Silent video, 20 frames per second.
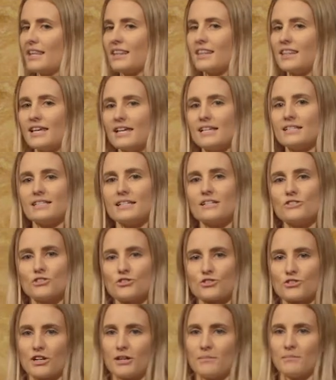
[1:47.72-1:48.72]
These
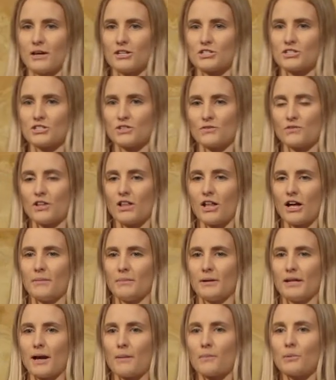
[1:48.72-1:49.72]
extreme measures of
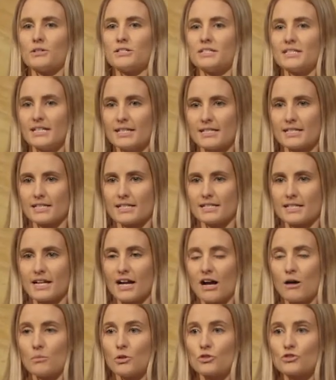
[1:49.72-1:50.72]
climate are predicted to
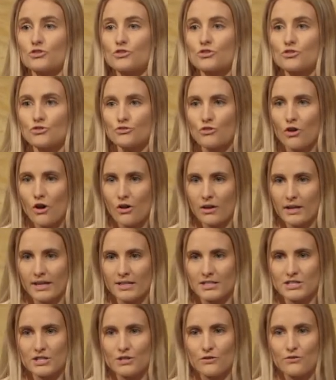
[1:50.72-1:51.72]
come on strong
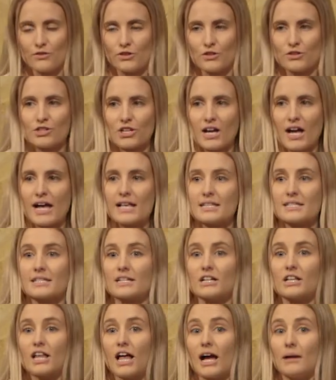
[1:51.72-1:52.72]
into the future as the
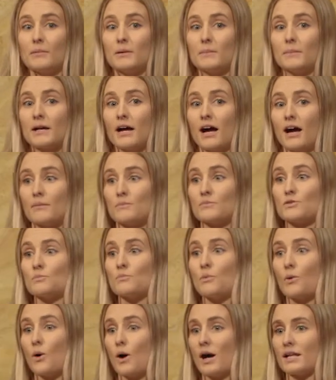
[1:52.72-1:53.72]
climate becomes
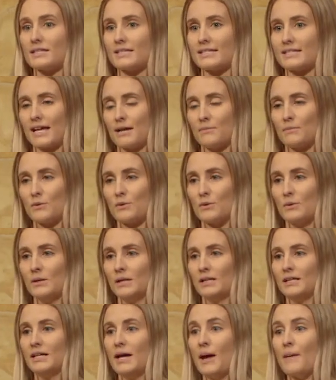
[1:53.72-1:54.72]
more unstable,
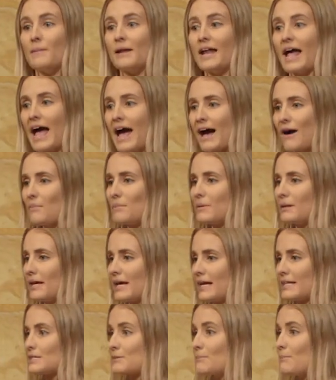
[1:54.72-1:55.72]
but our
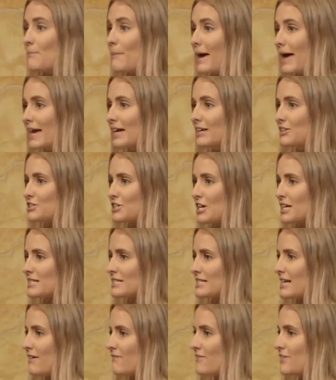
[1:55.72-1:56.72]
plants may
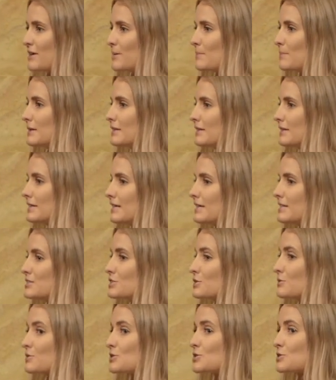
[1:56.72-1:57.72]
just have the ability
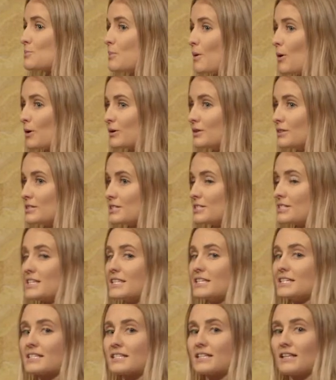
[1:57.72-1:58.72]
to respond to
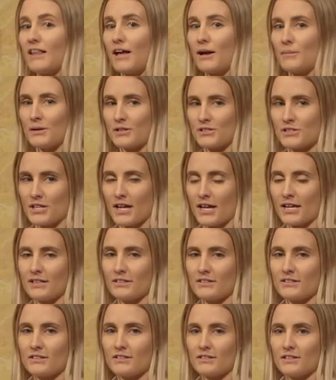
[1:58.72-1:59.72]
this climate
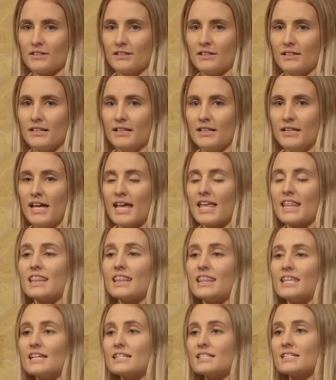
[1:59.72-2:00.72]
change.
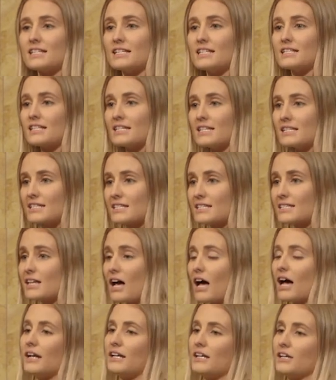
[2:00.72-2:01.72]
This is
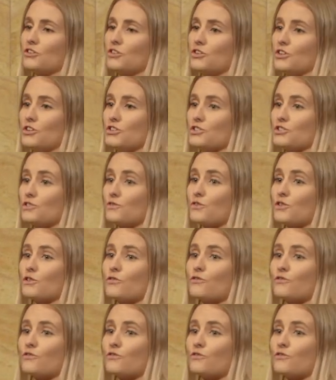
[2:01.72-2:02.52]
exciting news for the